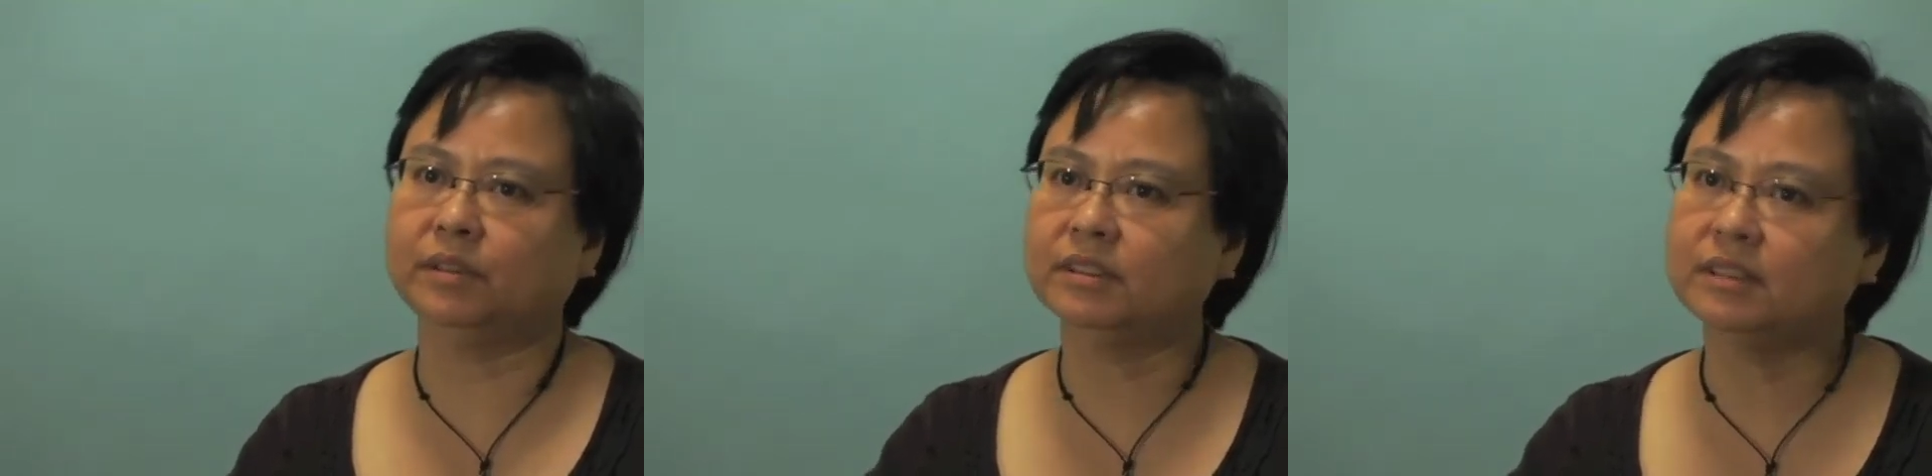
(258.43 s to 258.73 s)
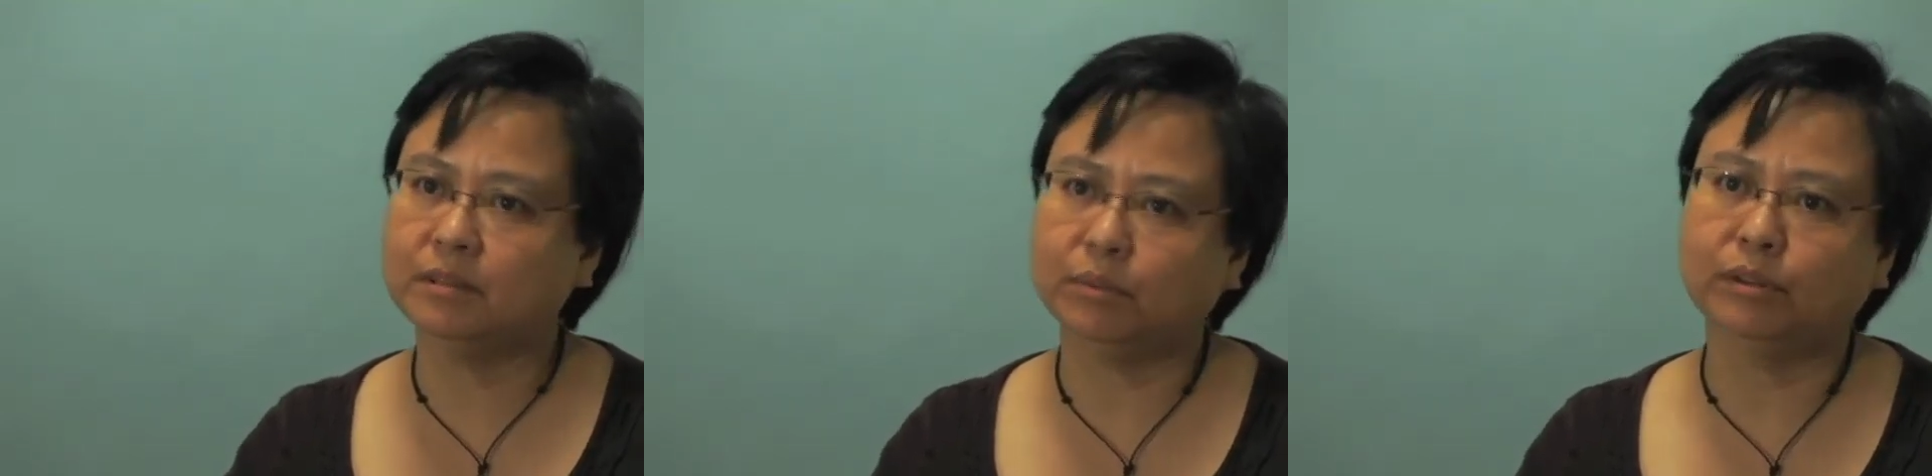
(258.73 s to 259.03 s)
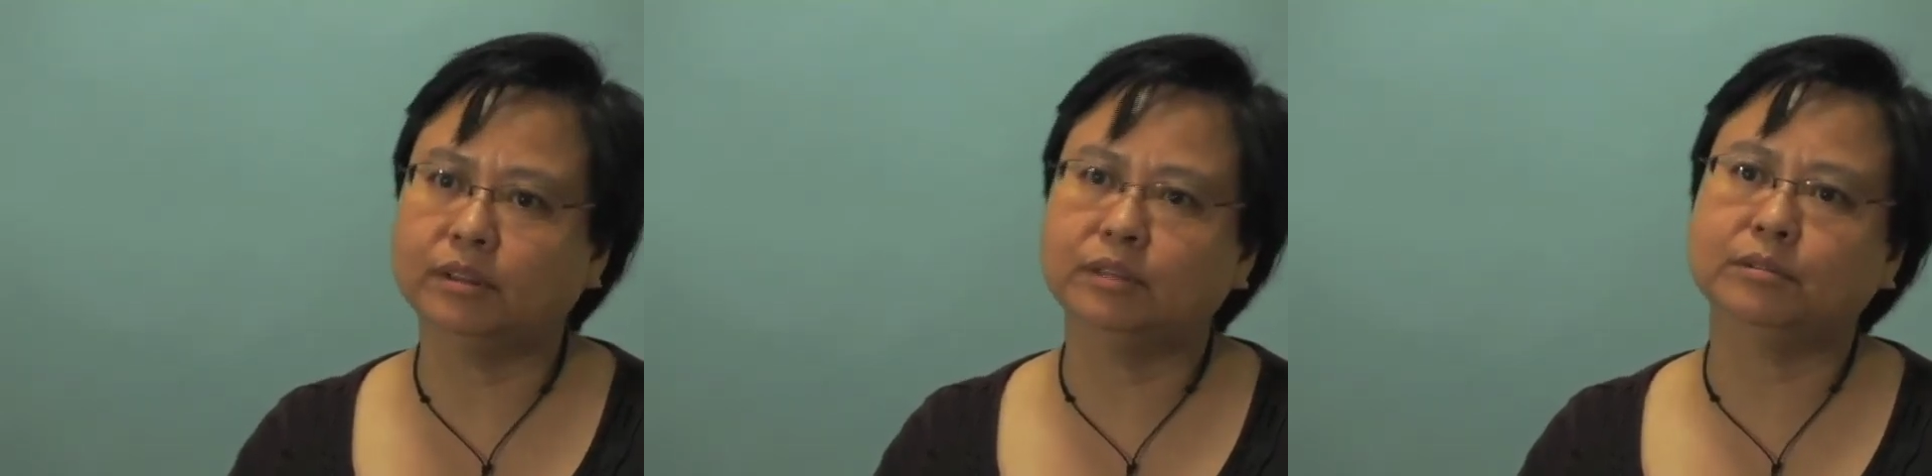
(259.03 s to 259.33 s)
It's
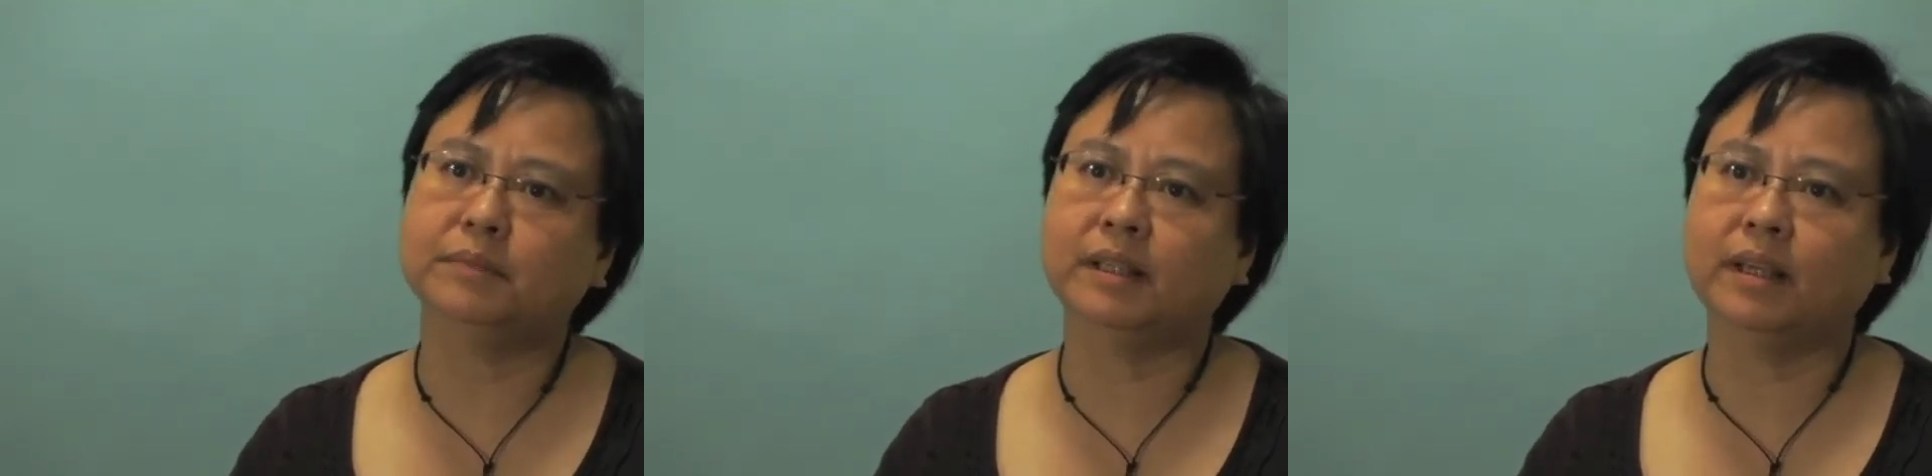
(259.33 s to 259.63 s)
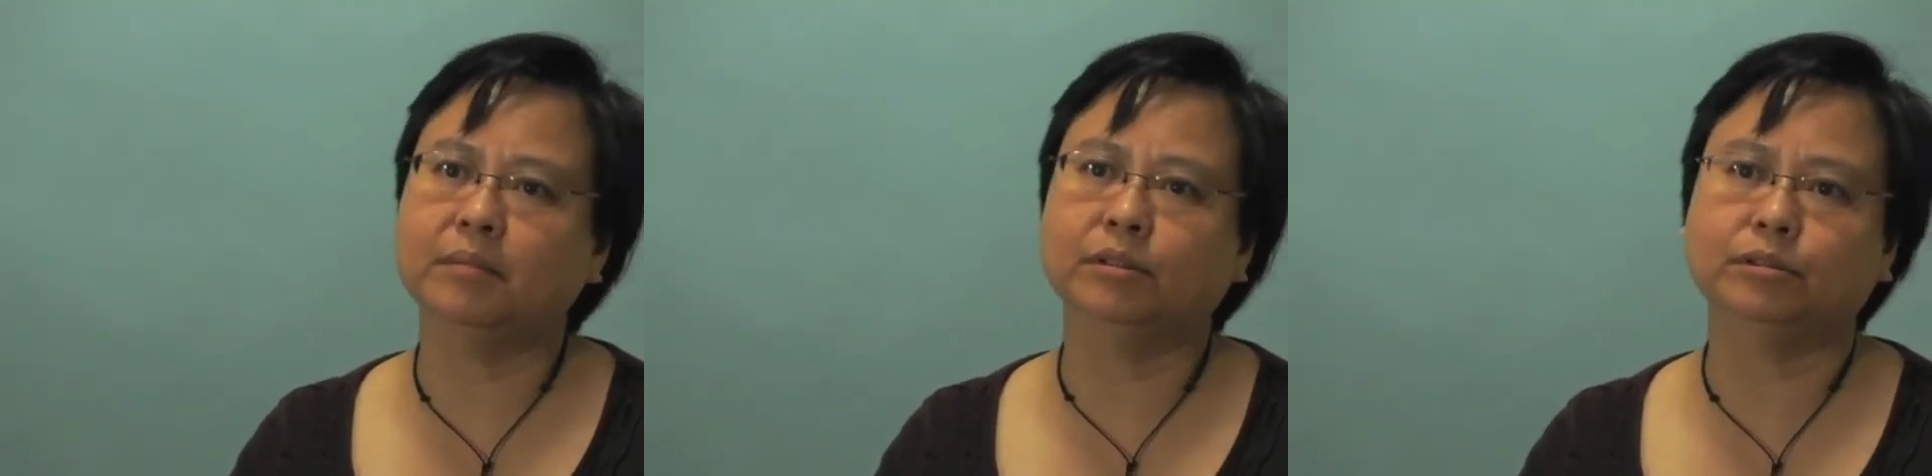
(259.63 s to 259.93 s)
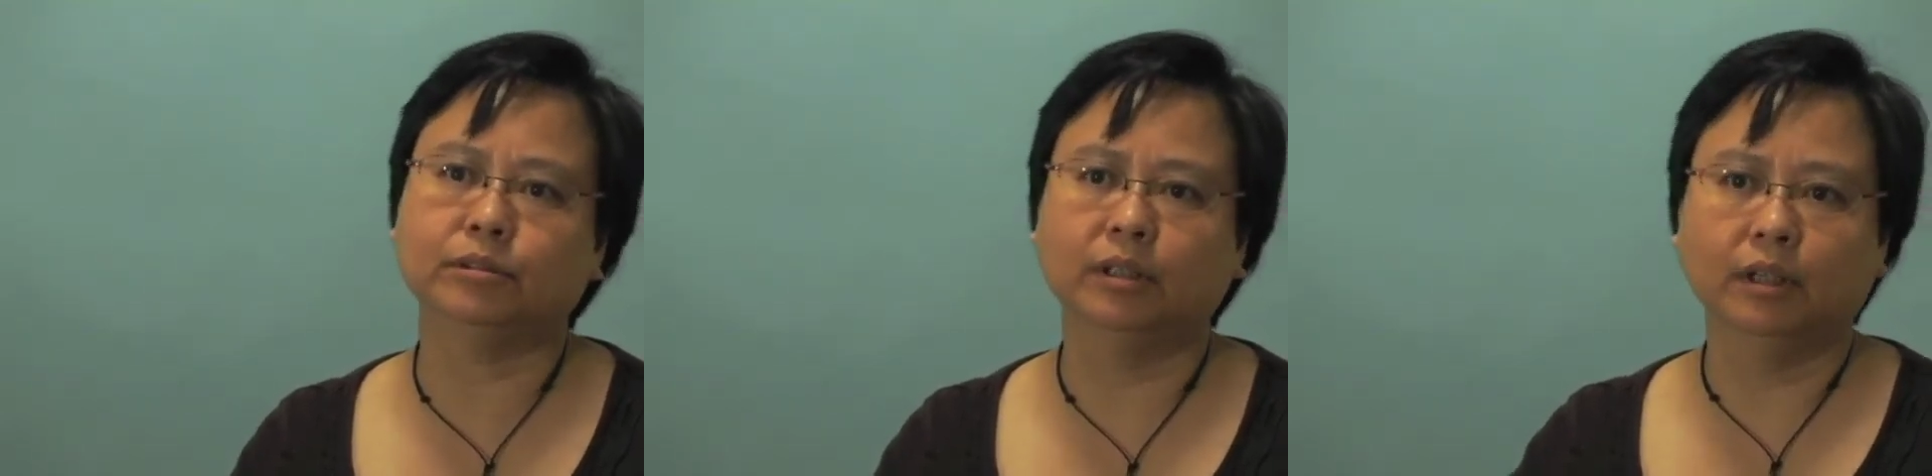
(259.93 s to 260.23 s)
important to being able
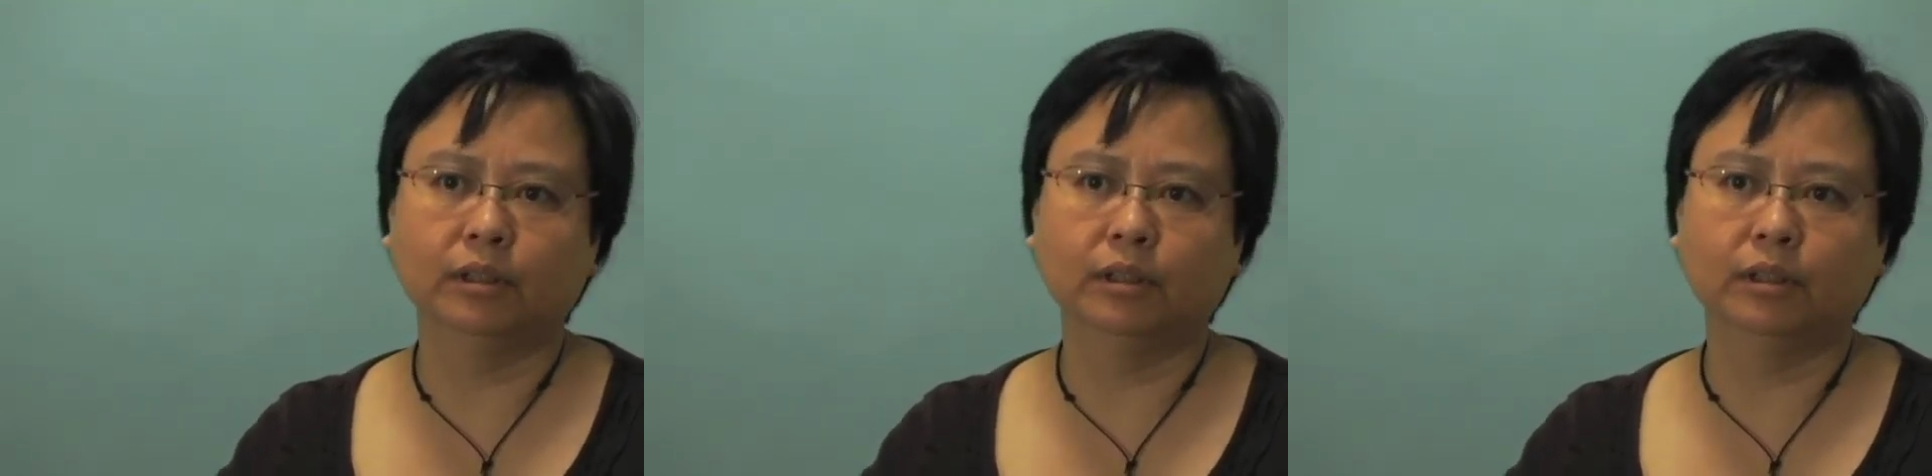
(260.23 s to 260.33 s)
to